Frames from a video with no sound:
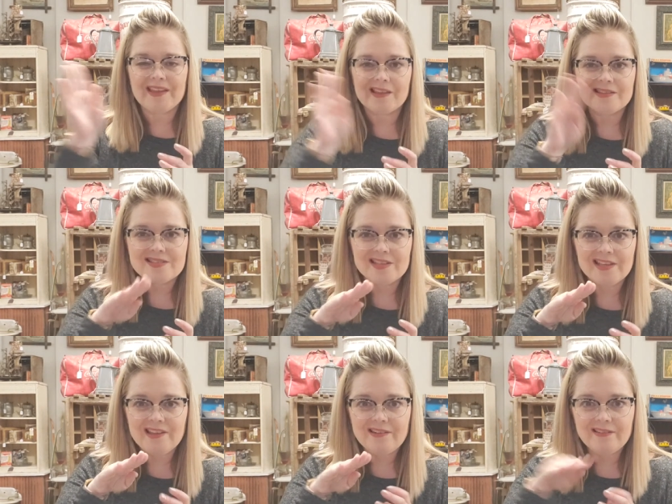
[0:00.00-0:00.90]
It's
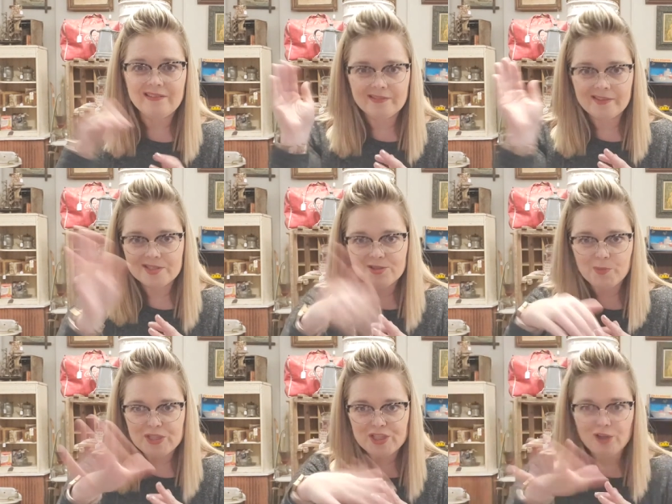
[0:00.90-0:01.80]
in the
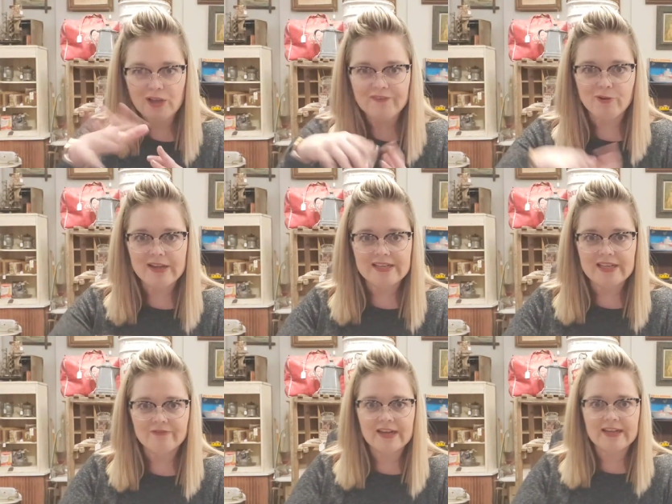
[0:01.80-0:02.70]
description. You don't have to write it
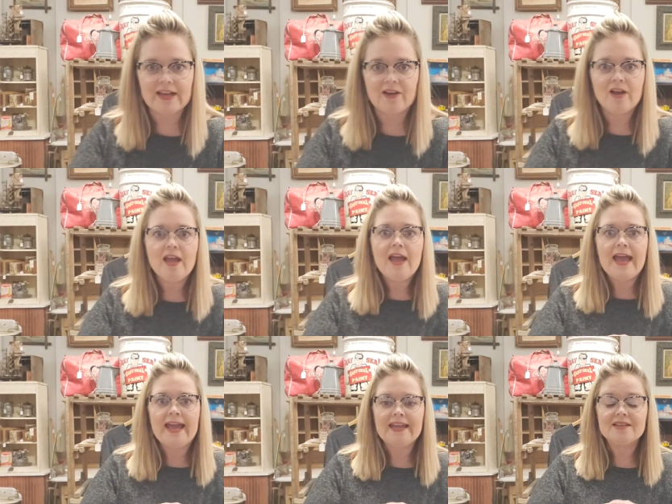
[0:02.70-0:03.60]
down right now.
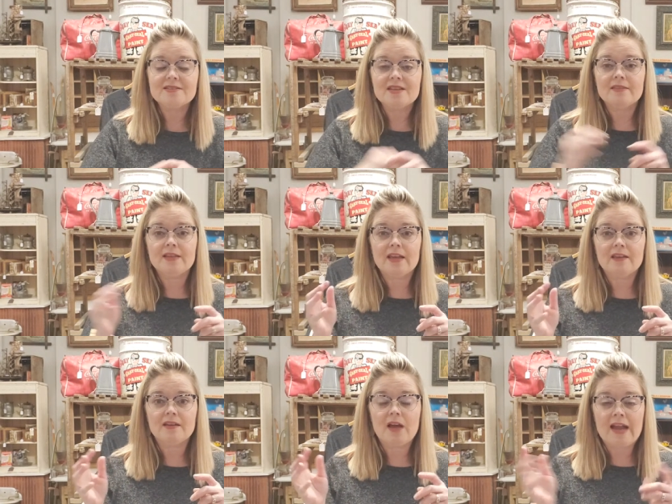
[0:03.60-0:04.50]
And
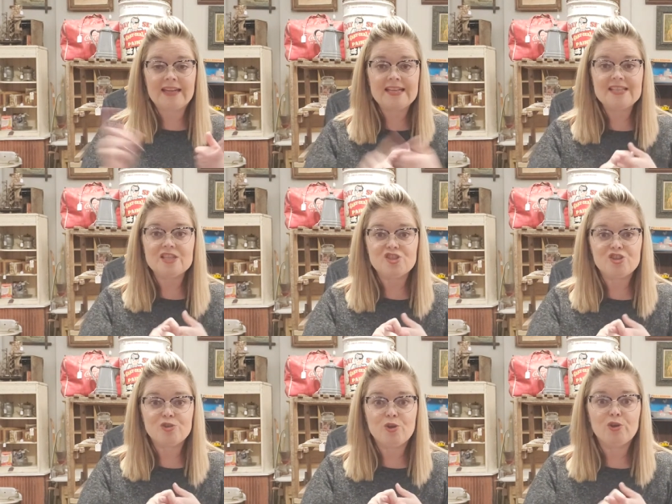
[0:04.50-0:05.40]
then I need
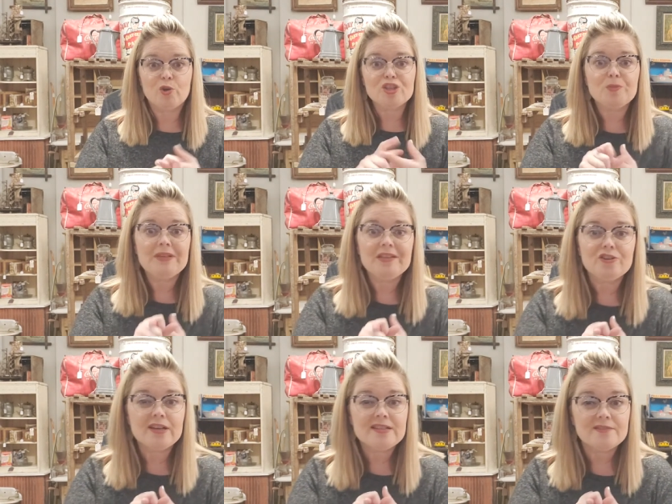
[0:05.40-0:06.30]
to know your shipping
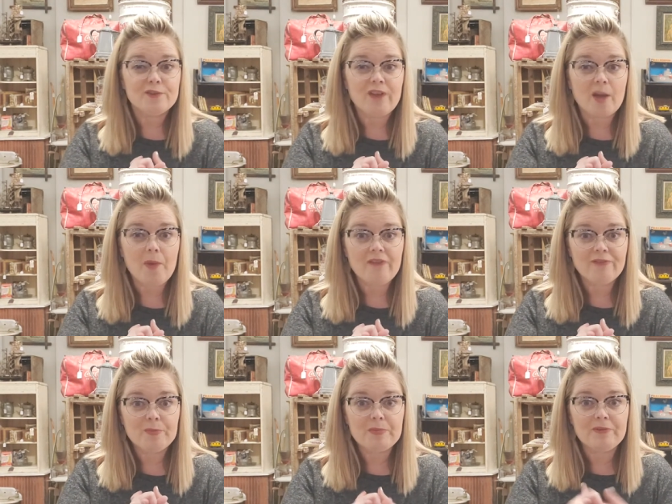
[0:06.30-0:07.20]
address if you've not bought
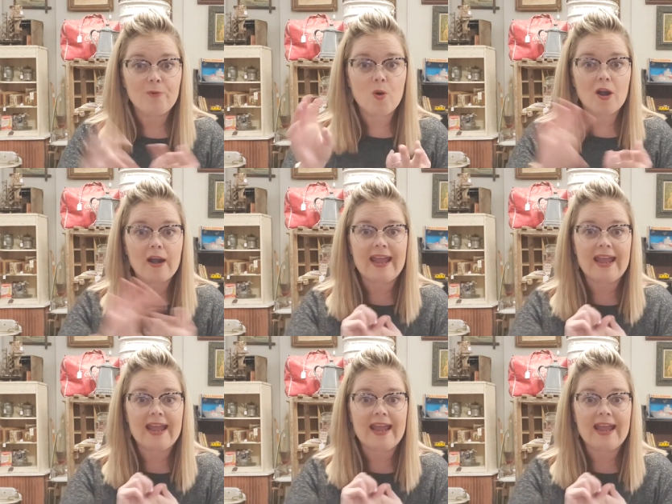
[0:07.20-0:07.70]
from me before.